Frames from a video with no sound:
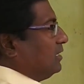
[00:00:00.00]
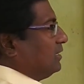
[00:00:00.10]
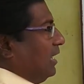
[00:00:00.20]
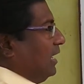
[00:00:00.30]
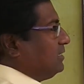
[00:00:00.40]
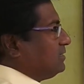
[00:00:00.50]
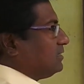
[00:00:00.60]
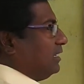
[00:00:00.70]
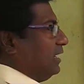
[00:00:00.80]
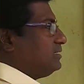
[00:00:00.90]
The lungs
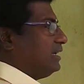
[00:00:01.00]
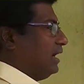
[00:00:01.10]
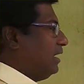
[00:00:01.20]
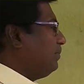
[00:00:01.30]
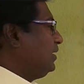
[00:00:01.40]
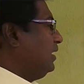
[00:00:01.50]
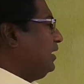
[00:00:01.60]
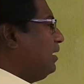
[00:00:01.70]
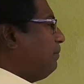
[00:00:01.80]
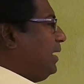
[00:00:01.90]
is a
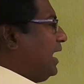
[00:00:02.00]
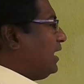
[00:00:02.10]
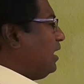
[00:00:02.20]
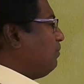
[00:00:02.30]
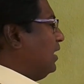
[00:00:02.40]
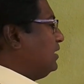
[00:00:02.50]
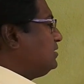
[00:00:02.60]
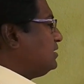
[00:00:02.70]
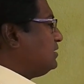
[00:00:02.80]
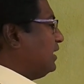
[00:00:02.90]
pair of lungs
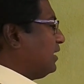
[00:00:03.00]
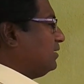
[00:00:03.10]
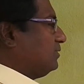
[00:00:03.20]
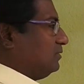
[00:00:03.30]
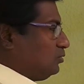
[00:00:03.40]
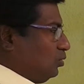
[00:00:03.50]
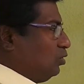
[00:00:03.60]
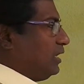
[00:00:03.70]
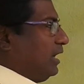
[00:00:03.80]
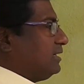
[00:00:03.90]
is there. Through
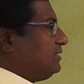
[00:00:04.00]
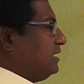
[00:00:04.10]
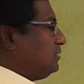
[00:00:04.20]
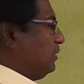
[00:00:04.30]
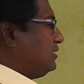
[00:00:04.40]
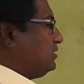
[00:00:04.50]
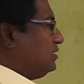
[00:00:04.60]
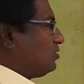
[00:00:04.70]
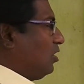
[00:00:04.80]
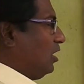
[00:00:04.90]
the lungs respiration
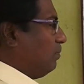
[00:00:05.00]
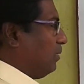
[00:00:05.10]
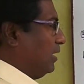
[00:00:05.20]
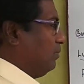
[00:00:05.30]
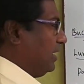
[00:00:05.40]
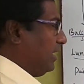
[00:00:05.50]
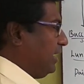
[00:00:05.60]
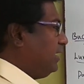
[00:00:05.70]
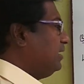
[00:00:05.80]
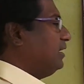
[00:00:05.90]
is called
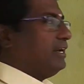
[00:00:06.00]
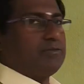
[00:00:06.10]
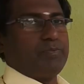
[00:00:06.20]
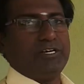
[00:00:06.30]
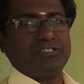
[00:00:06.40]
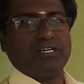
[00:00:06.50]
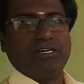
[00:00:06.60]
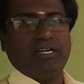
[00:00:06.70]
pulmonary respiration.